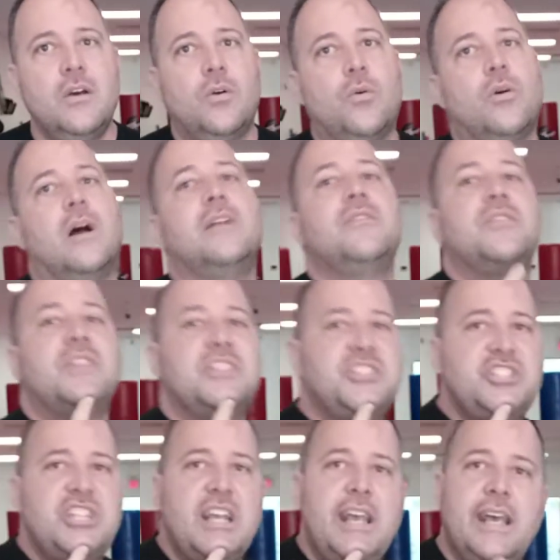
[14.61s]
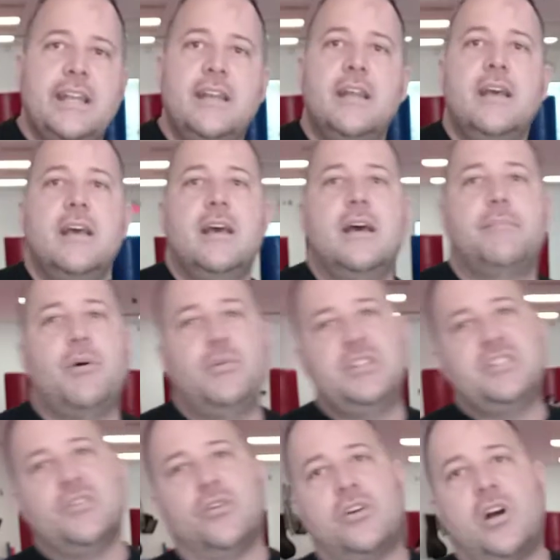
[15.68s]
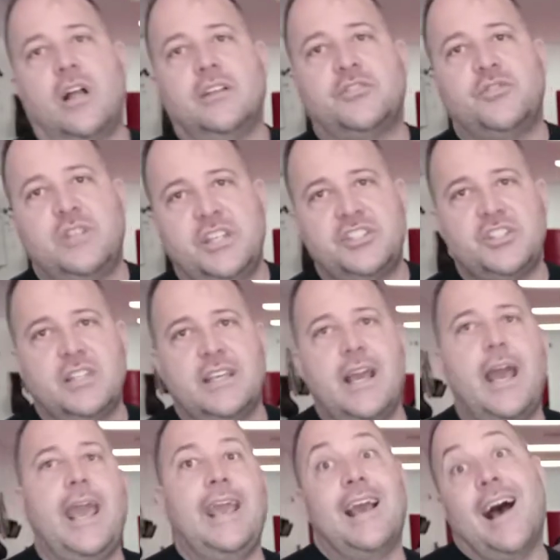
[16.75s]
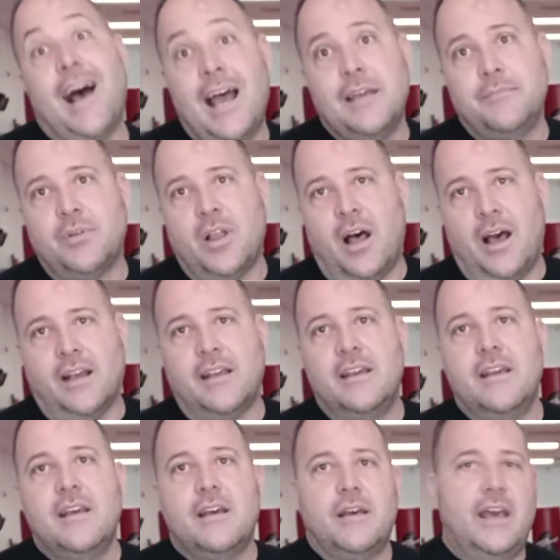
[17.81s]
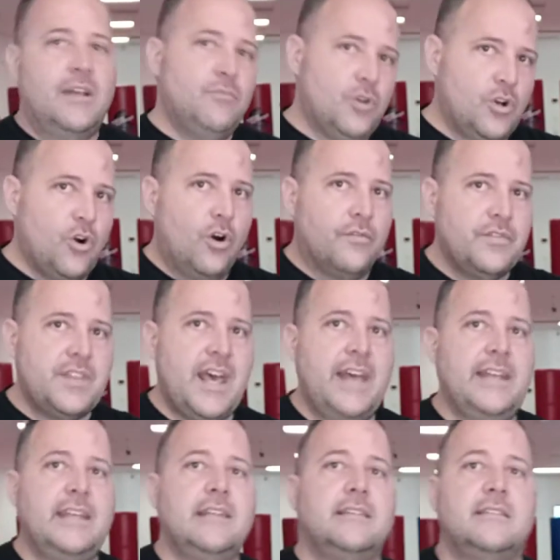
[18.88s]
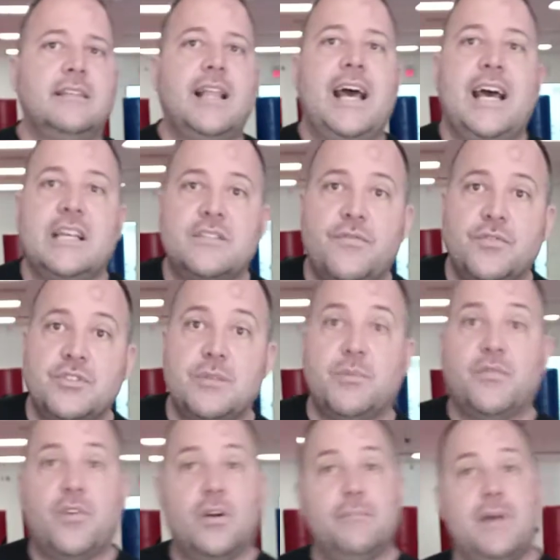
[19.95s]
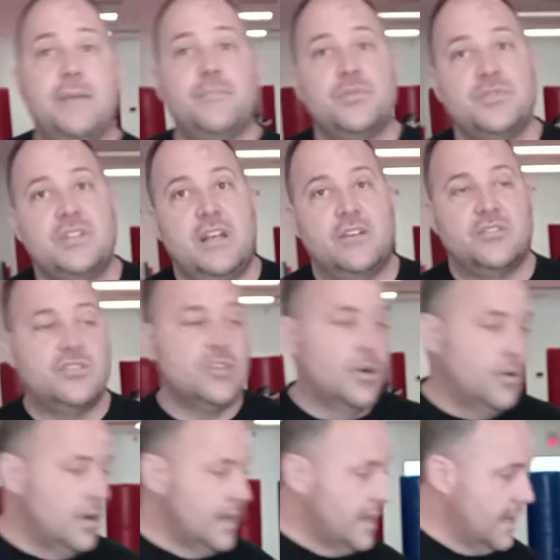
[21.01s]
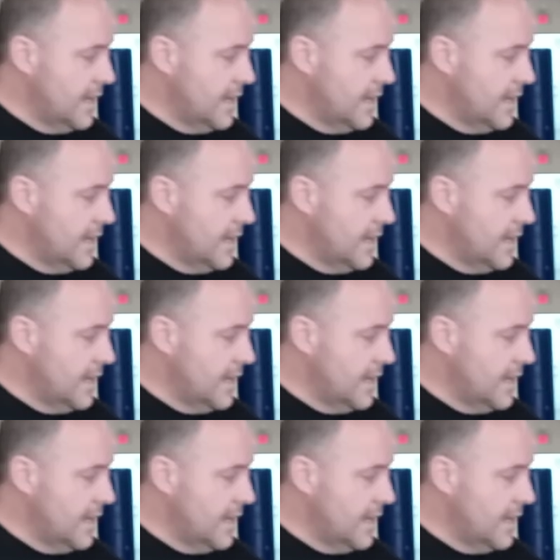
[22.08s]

or under the chin, but we still call it traditionally a high block, and we'll go over that in class for some of our members there. So